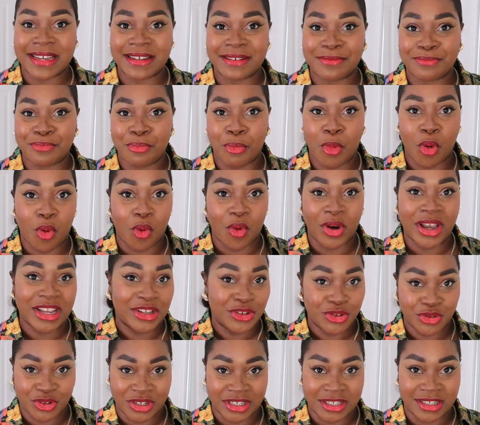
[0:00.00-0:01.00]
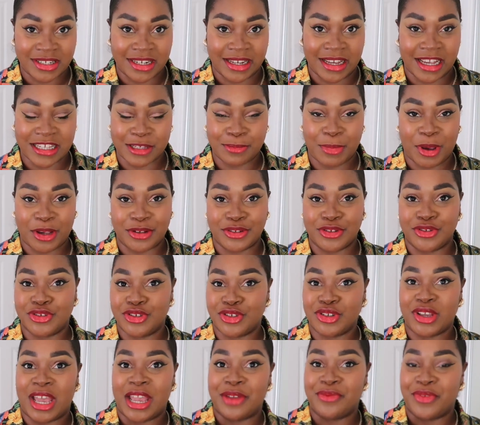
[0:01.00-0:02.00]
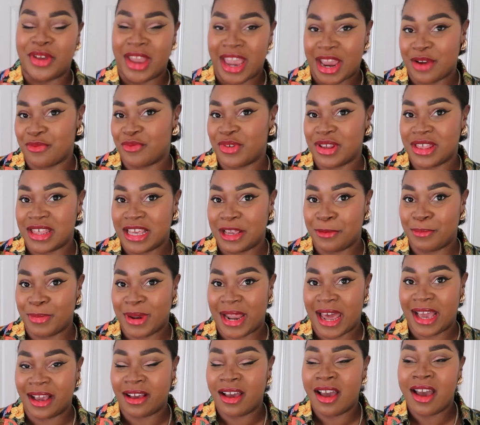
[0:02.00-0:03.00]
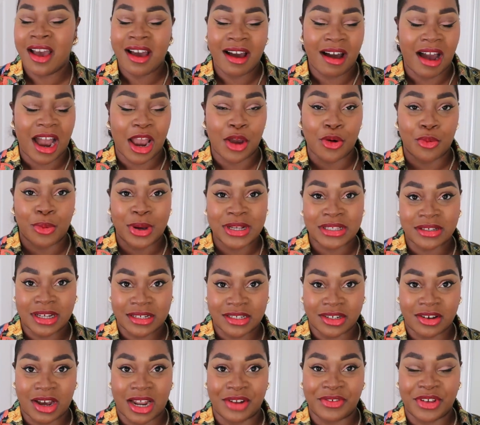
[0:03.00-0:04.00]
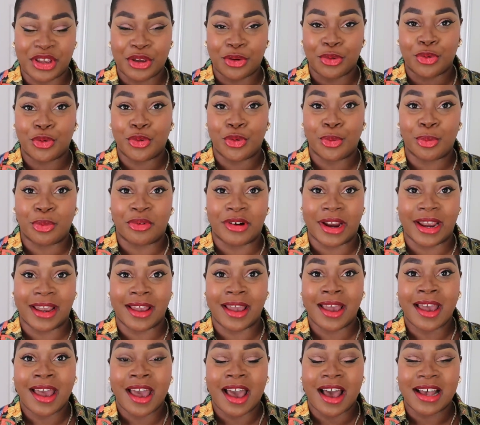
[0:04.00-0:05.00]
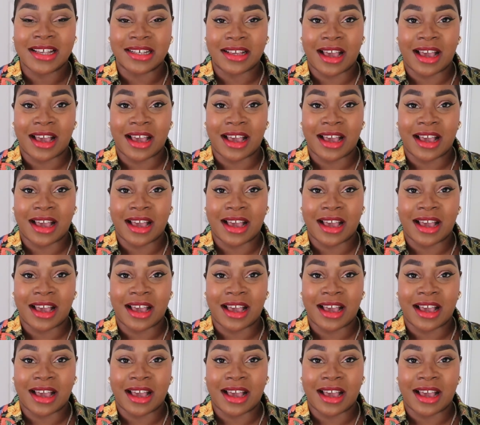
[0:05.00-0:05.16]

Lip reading: it more interesting, as opposed to just going for everything black. I always like to kind of incorporate a